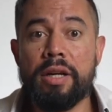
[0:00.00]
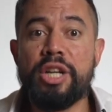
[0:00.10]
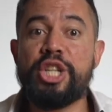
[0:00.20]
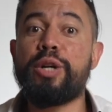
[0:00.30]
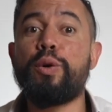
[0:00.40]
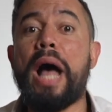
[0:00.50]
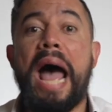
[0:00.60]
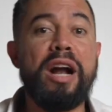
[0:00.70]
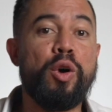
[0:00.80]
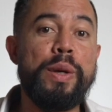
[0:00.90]
she will
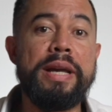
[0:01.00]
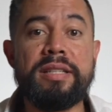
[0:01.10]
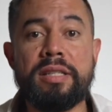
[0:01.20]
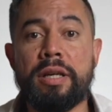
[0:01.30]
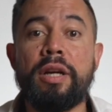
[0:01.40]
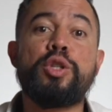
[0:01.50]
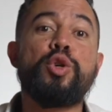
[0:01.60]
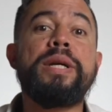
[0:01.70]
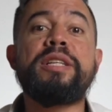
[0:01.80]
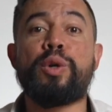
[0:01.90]
acquiesce to
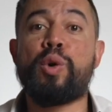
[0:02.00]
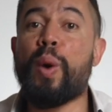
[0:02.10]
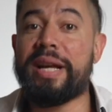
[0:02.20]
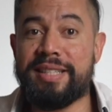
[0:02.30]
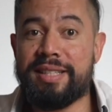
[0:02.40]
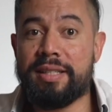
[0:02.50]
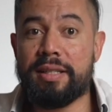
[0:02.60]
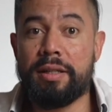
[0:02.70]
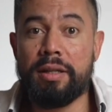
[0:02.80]
his requests.